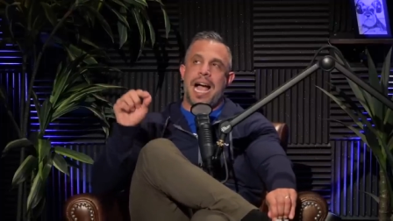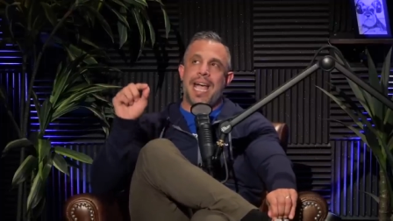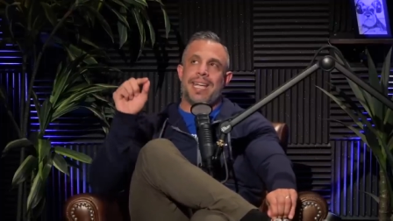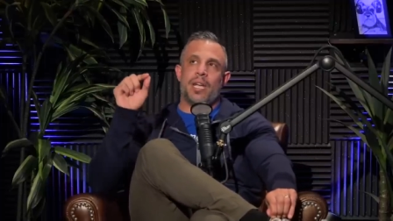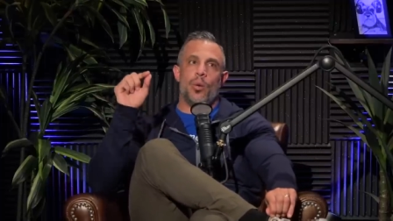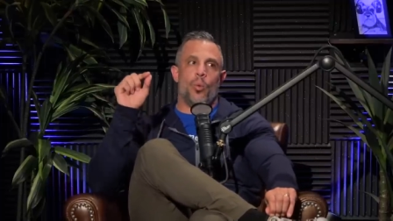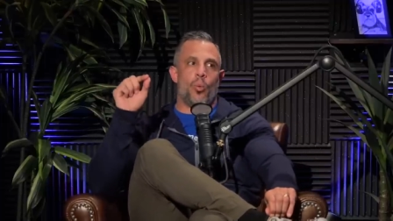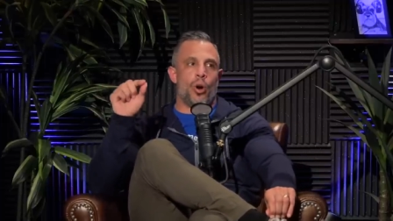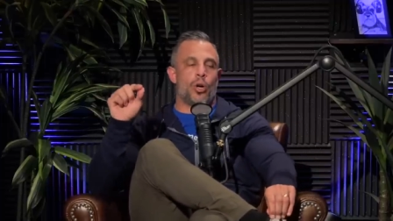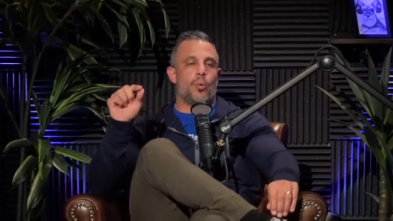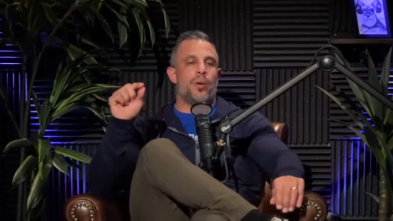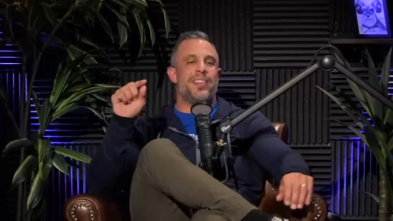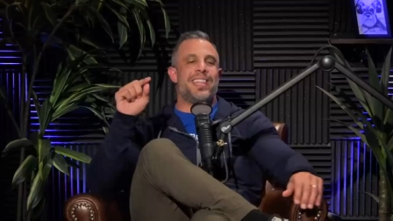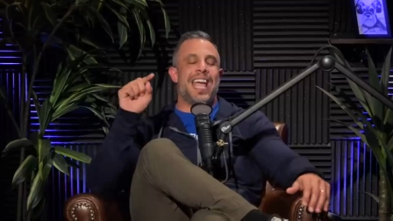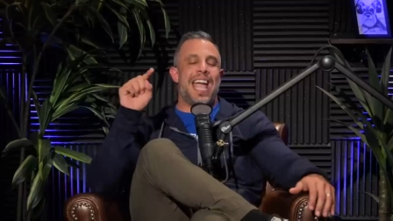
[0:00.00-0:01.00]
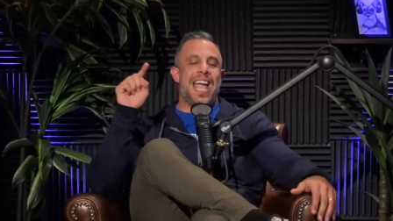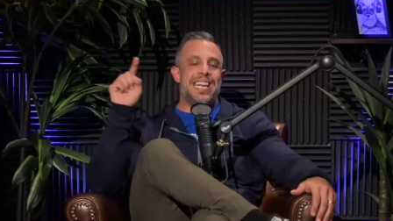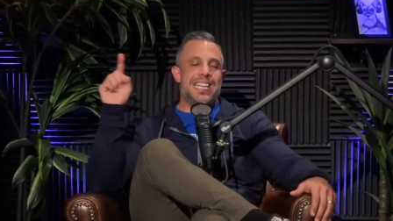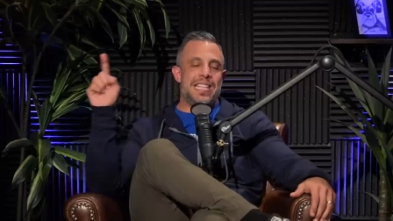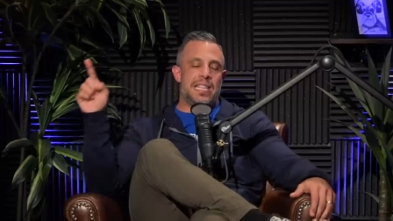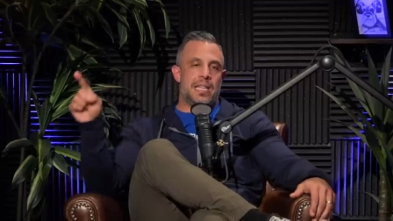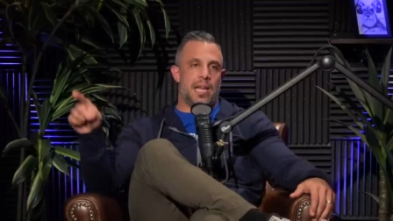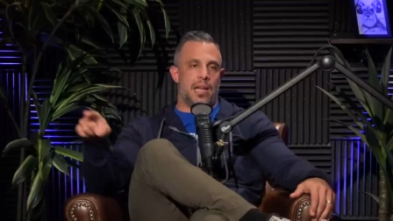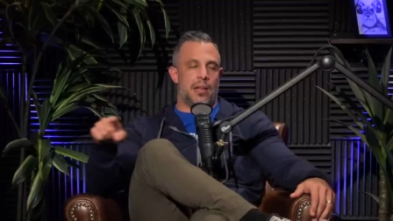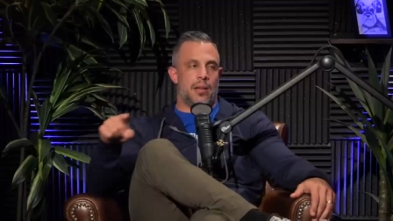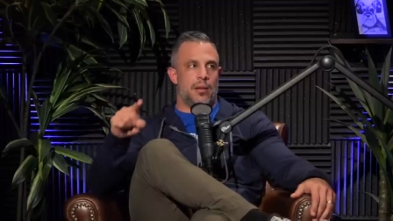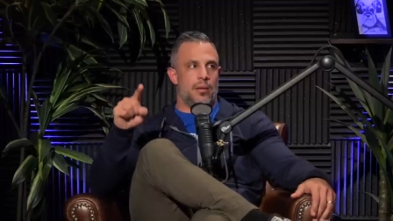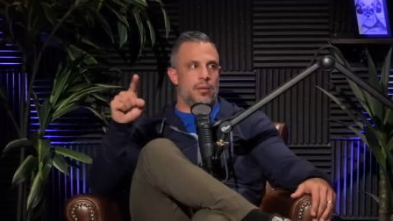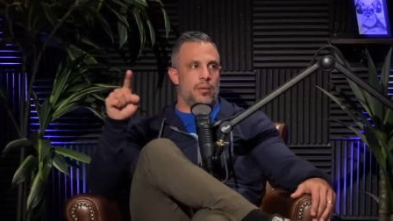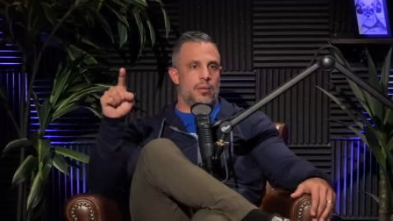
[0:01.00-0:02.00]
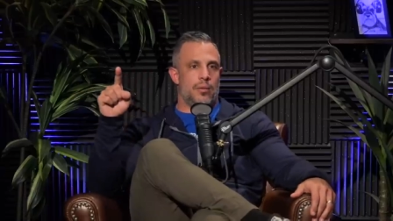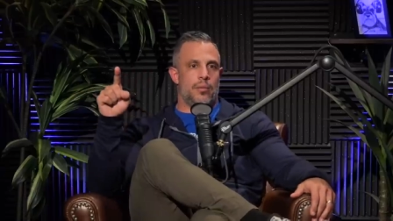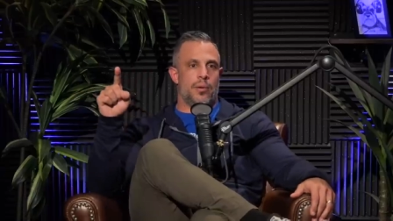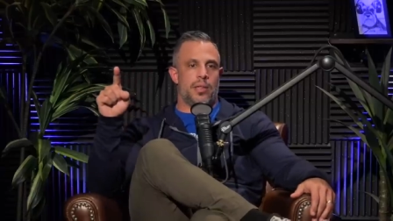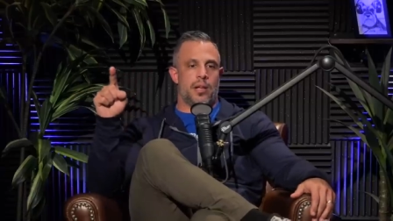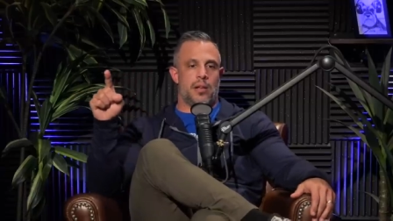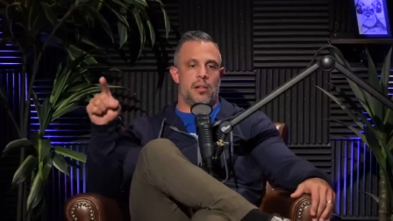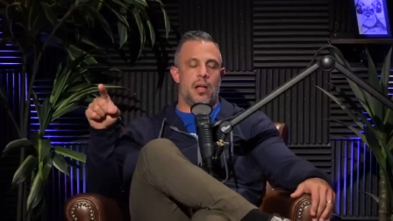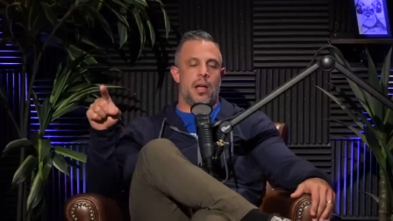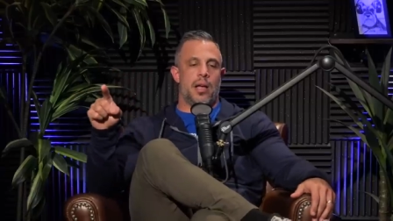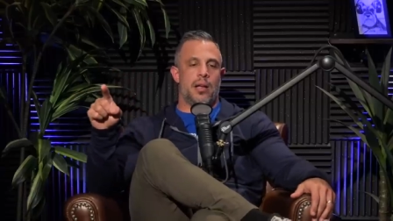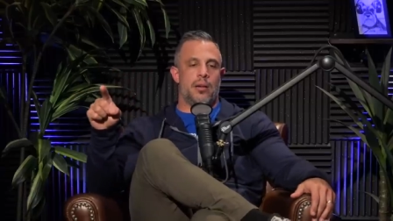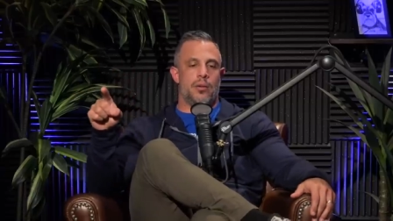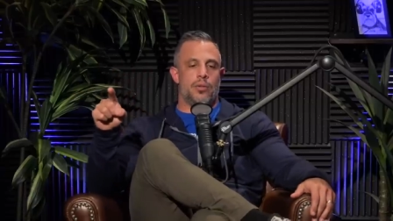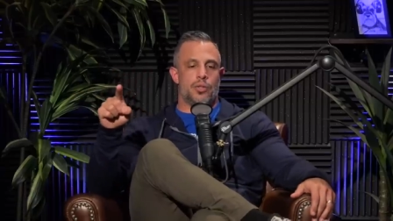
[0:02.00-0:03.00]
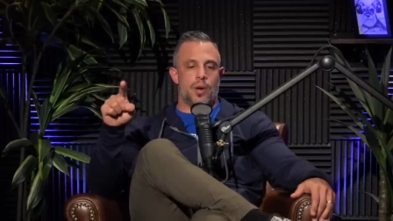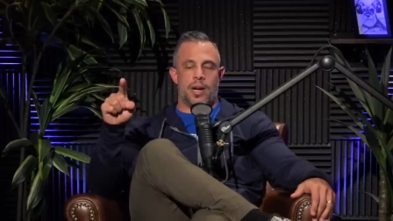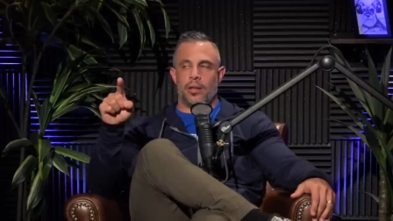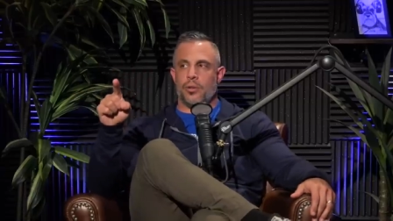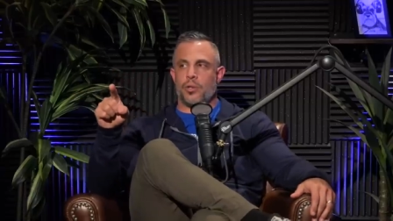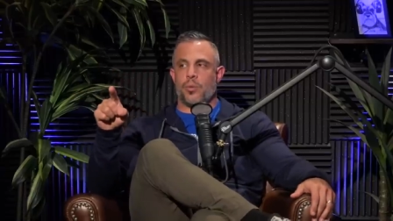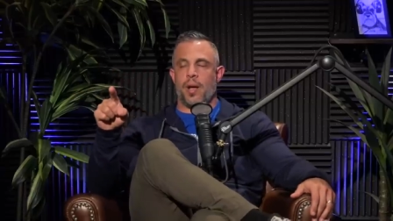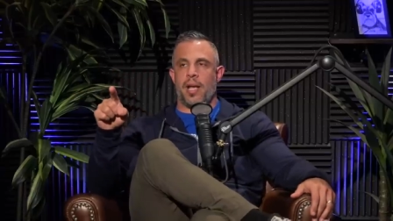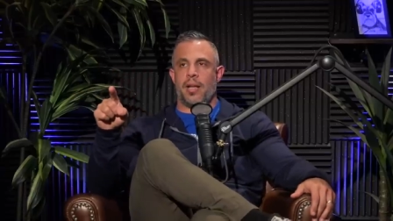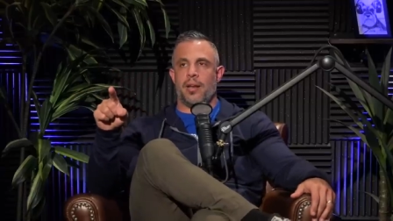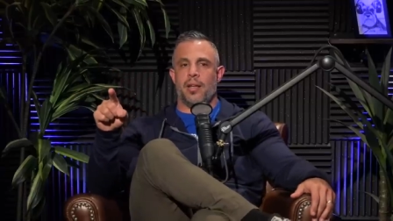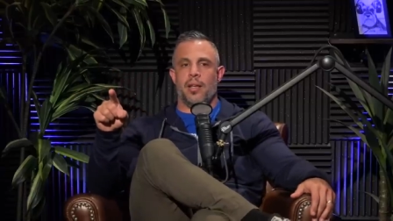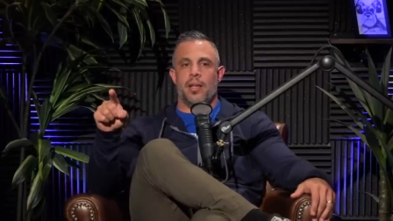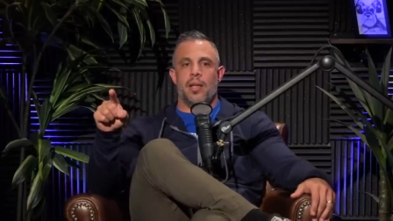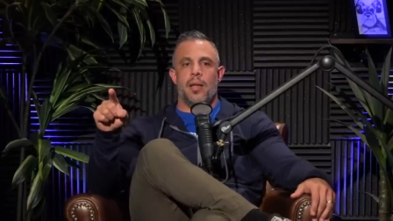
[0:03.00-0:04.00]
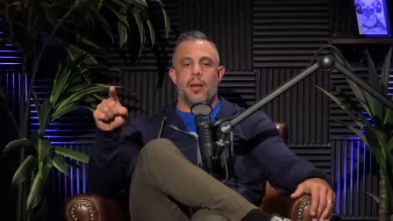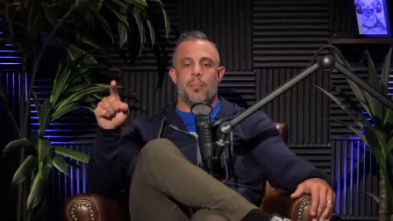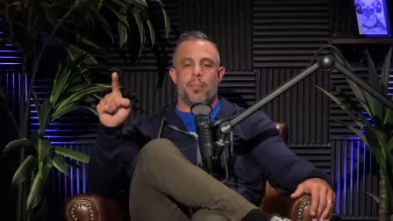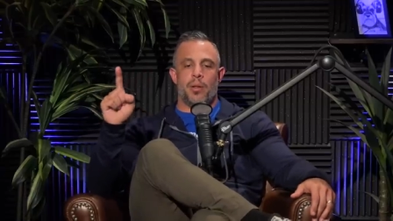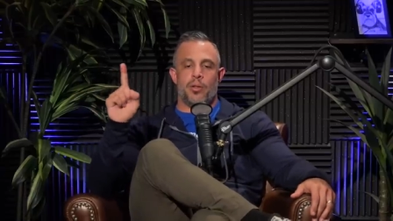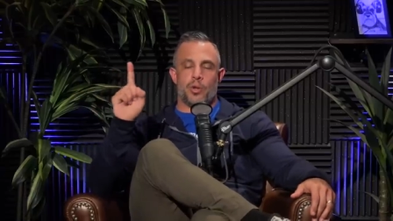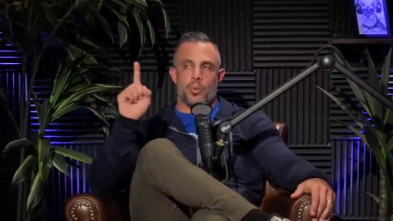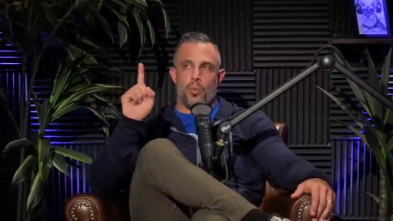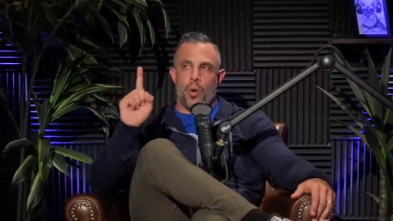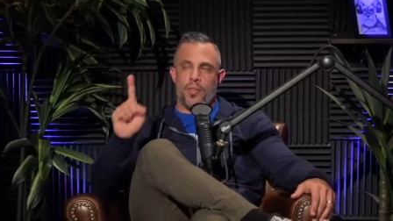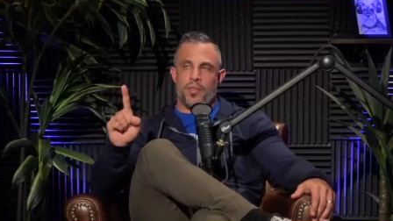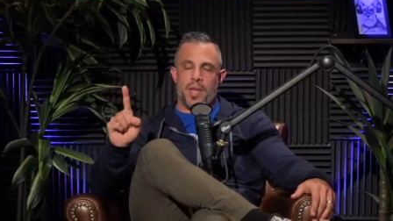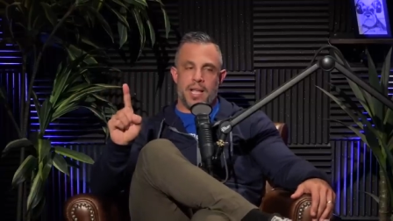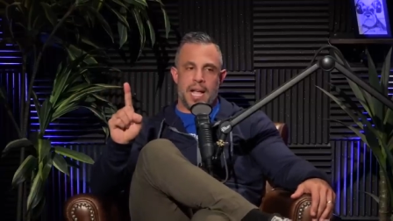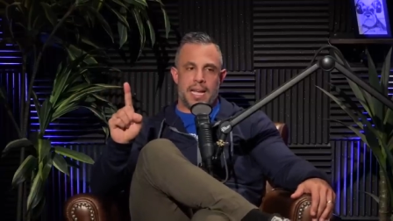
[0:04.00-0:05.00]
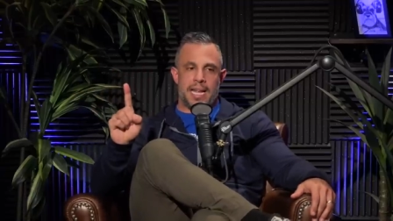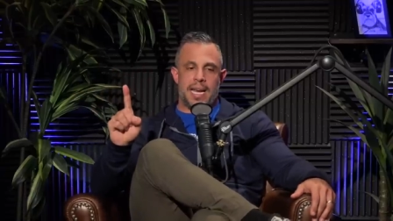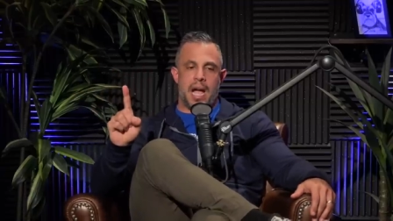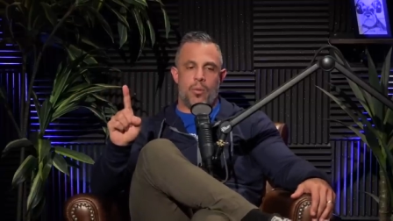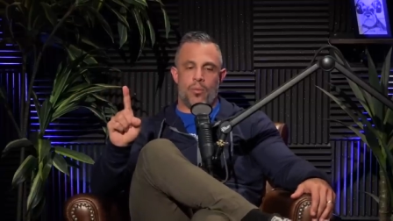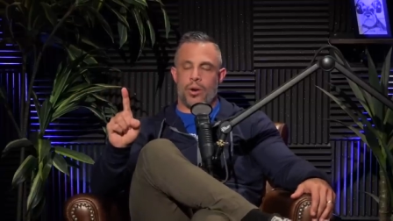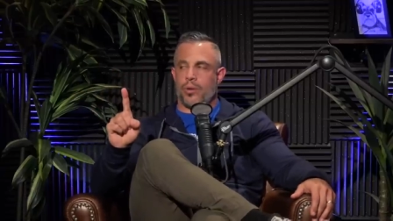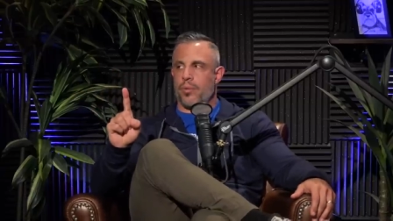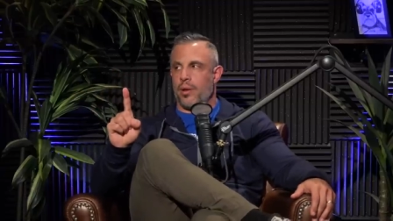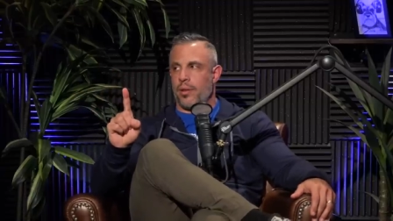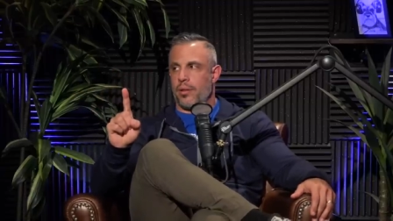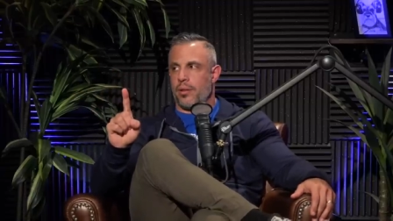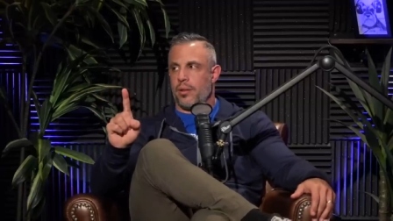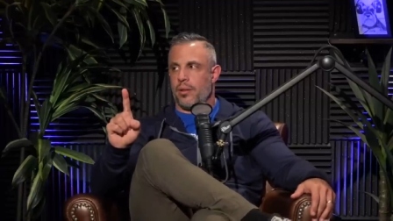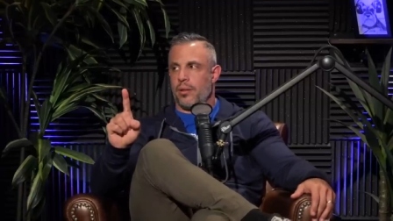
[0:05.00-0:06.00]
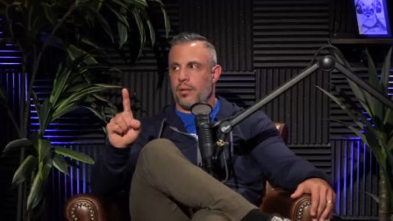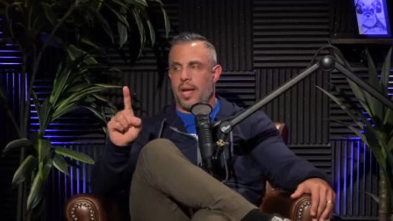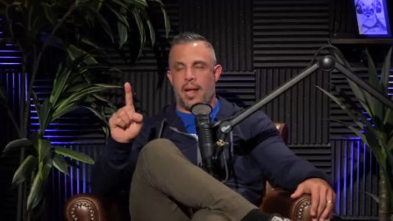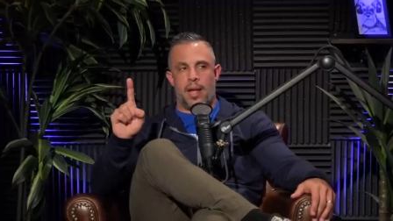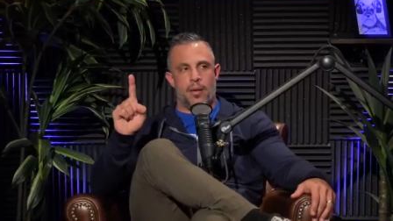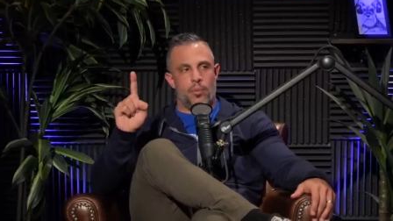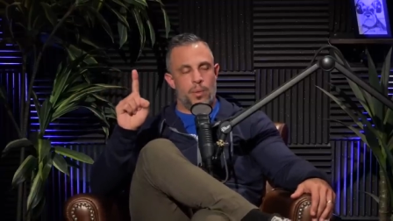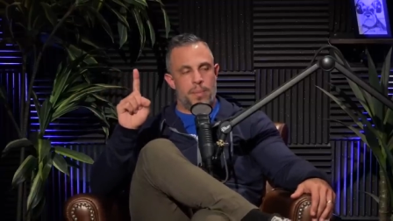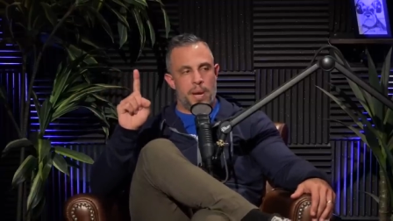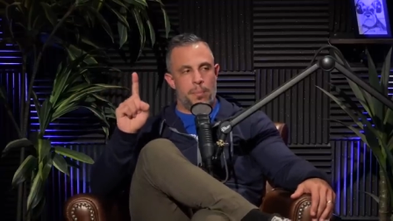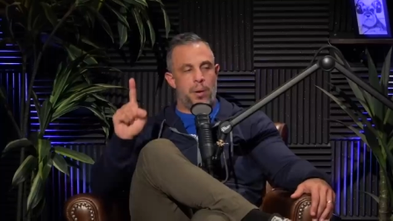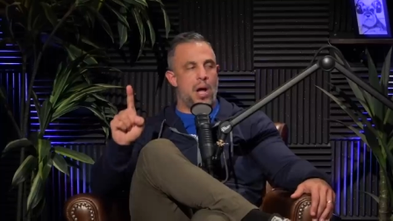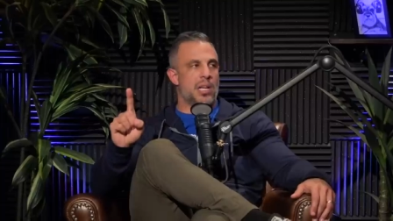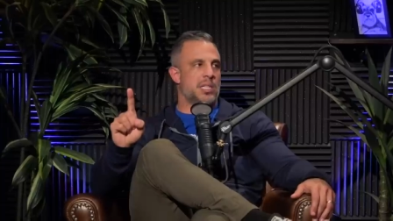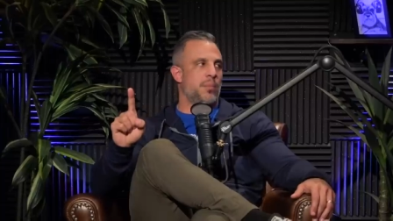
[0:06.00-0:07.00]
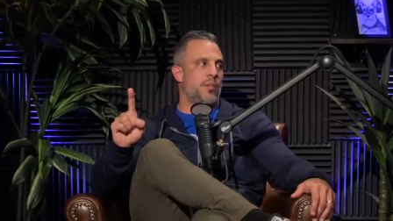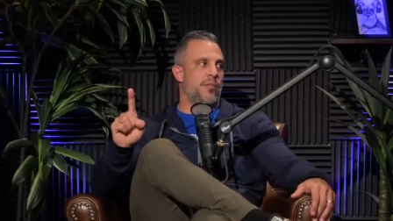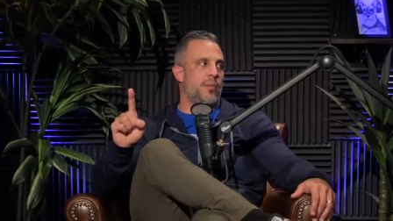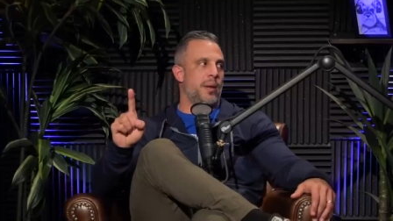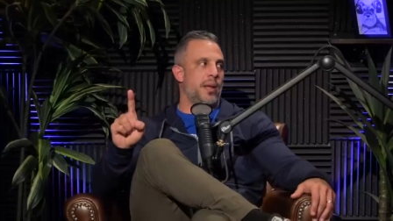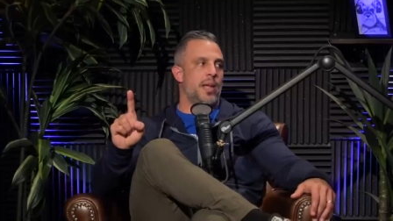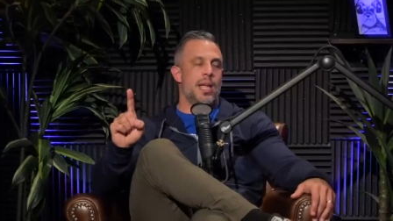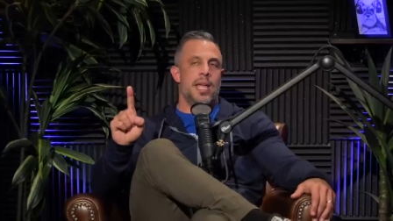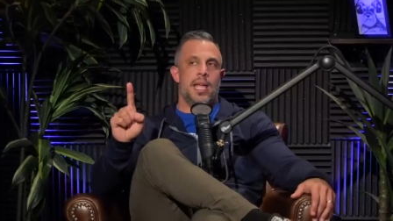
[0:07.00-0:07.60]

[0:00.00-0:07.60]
I can work with anything with a client who's trying to lose weight, but there's one thing I cannot work with. That it would be impossible for me.